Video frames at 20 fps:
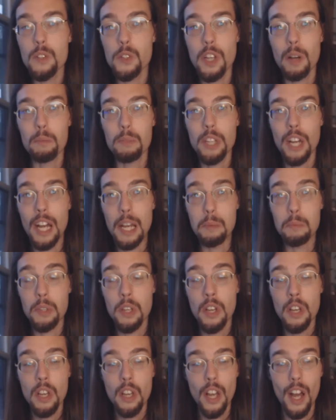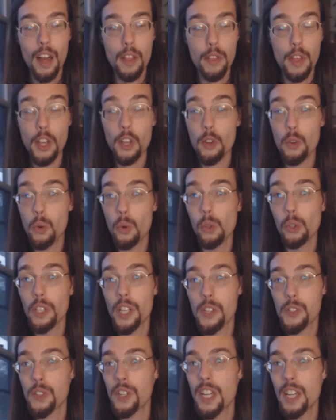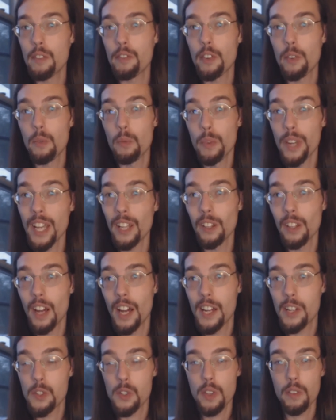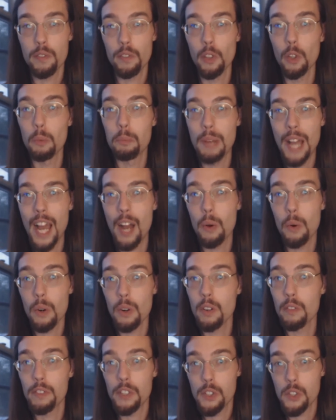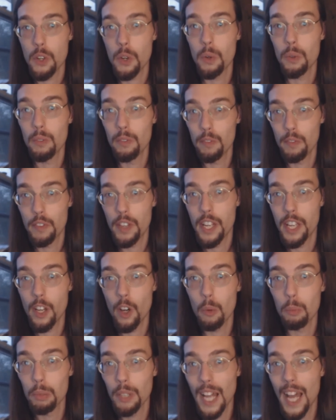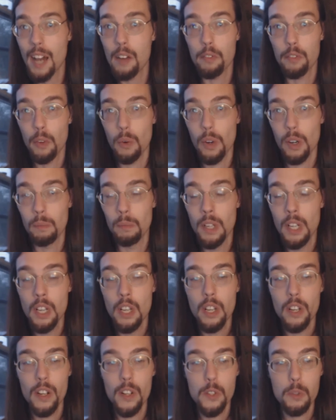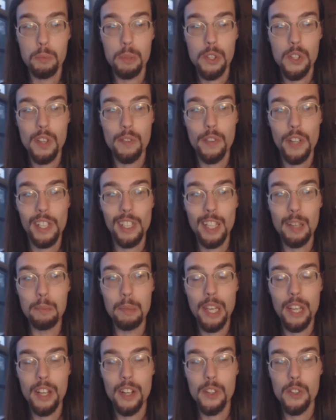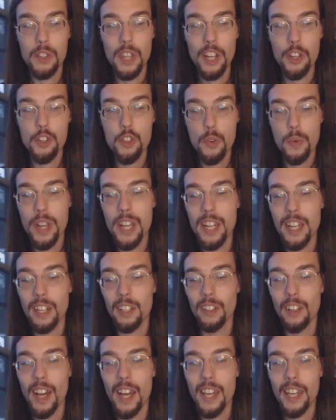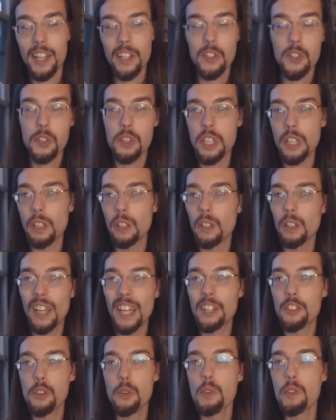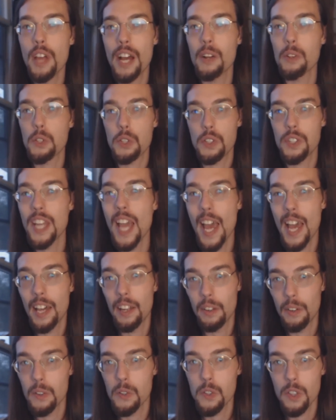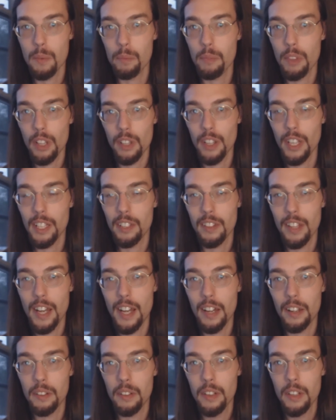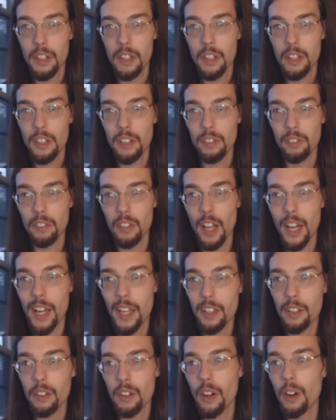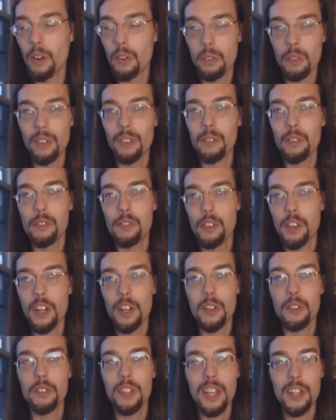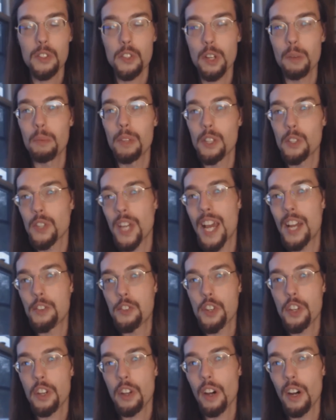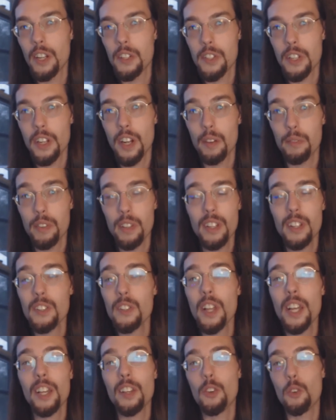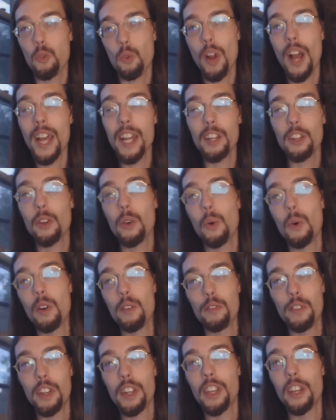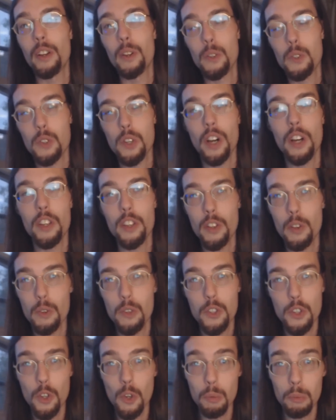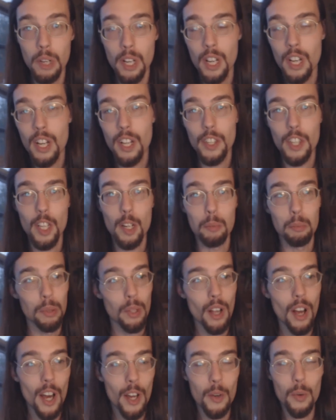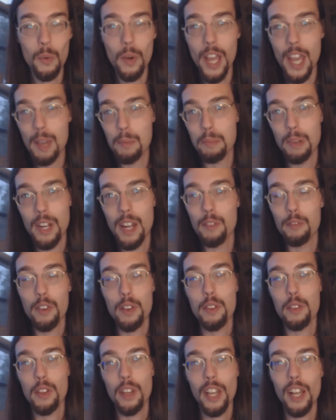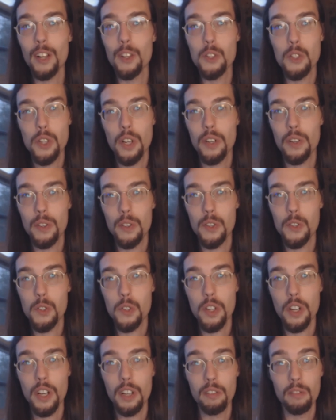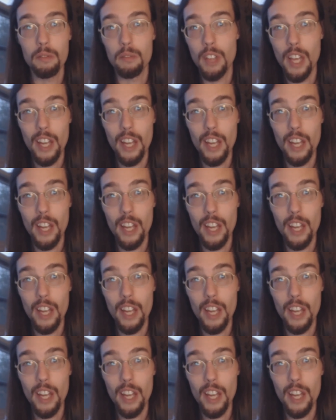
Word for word: Sometimes I think Google doesn't even realize the full power of its own video platform, uh, specifically because they treat it like it's still like 2010 or something like that. Like, oh, well, we've got to get some of this edgy content off. They're like grindcore videos on YouTube that applaud rape and everything else under the sun.